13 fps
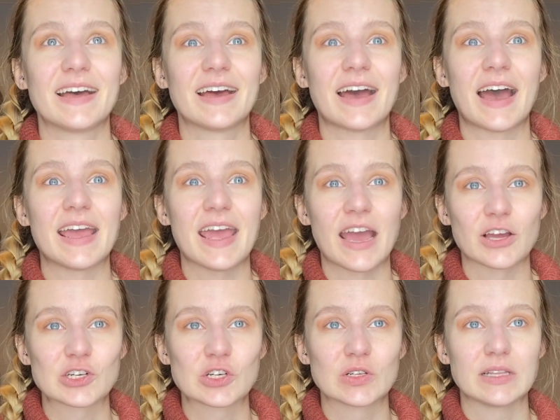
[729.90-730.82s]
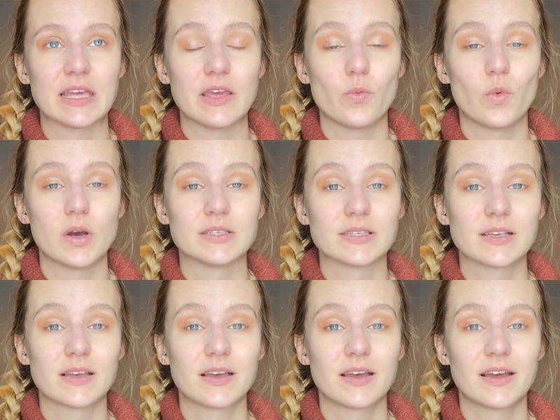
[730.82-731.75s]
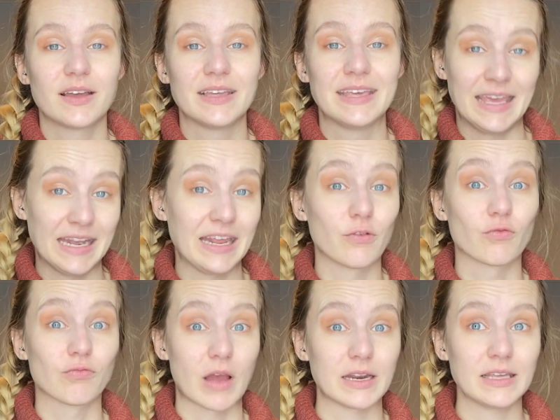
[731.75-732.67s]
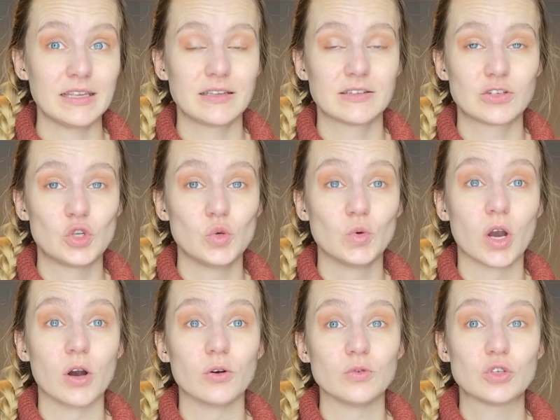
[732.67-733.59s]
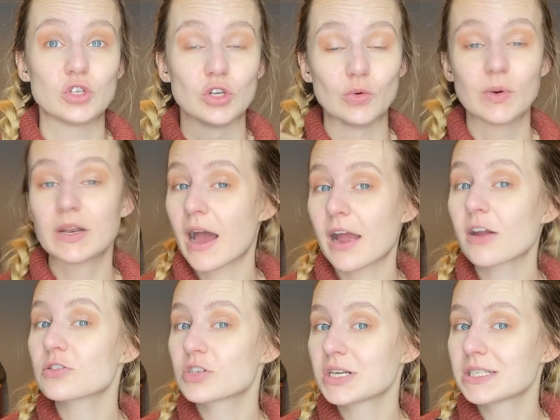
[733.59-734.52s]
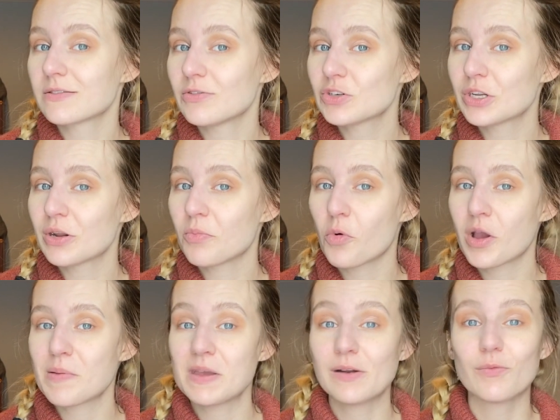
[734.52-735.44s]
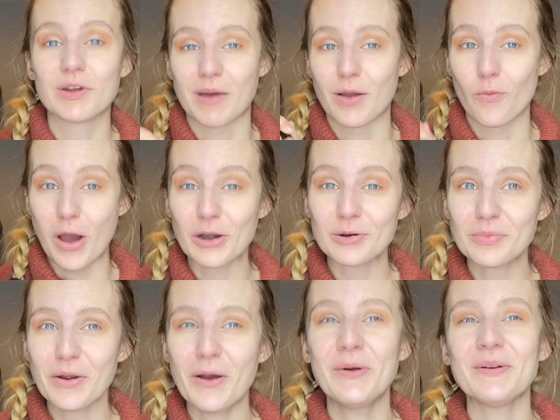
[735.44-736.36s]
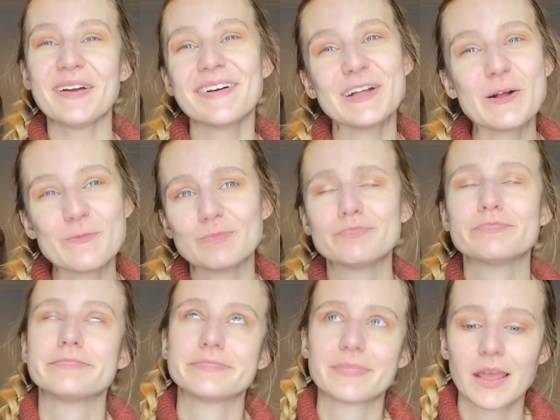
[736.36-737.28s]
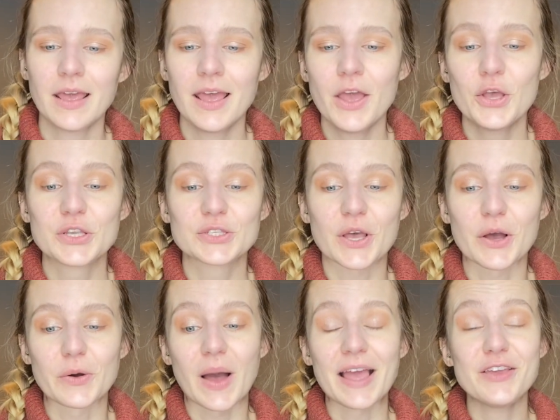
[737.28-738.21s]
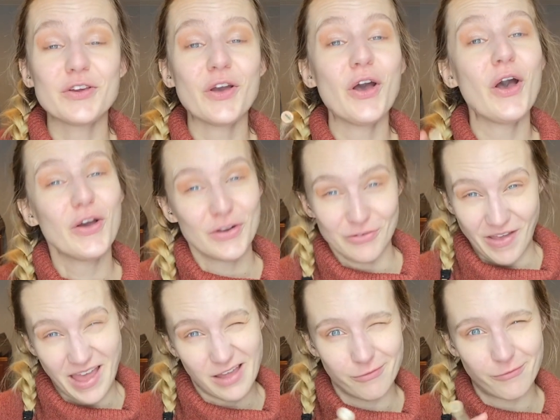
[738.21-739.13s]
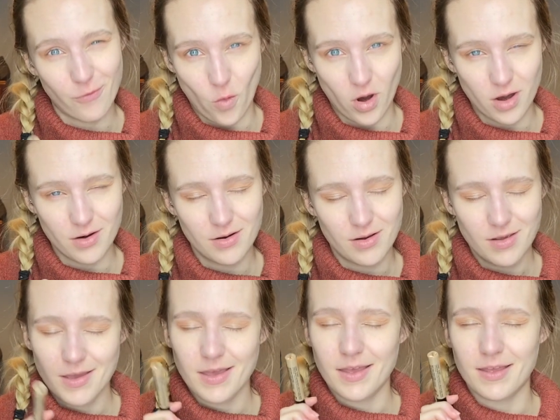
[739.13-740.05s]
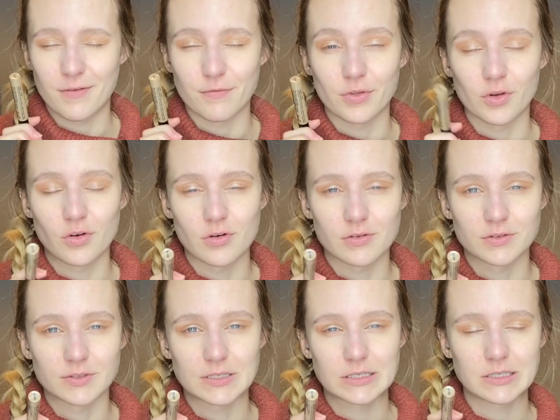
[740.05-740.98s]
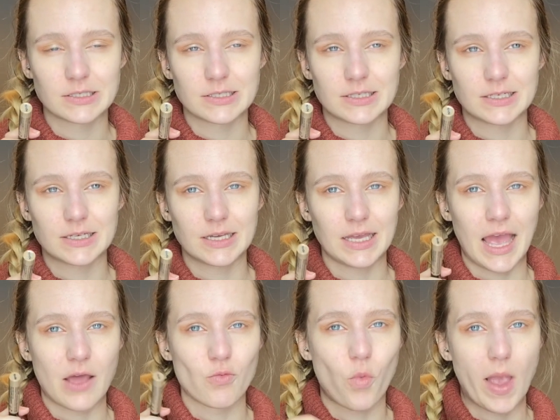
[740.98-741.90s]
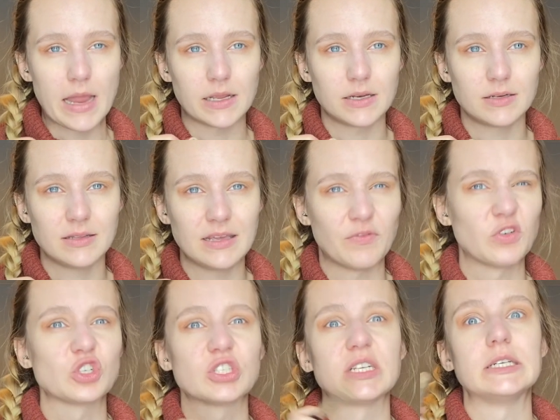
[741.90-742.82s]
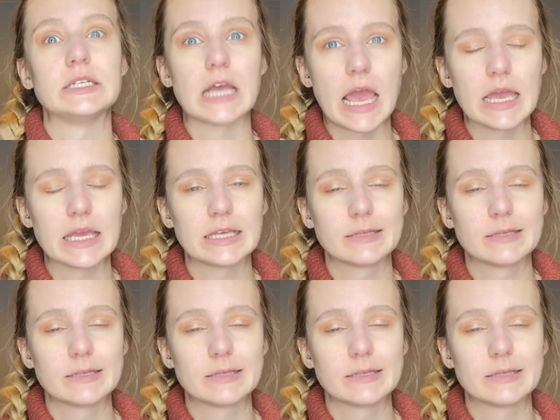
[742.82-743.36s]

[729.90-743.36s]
I actually was getting ready to go to an iron transfusion appointment when my water broke. So I could have had 4 if the girls had waited even just a day.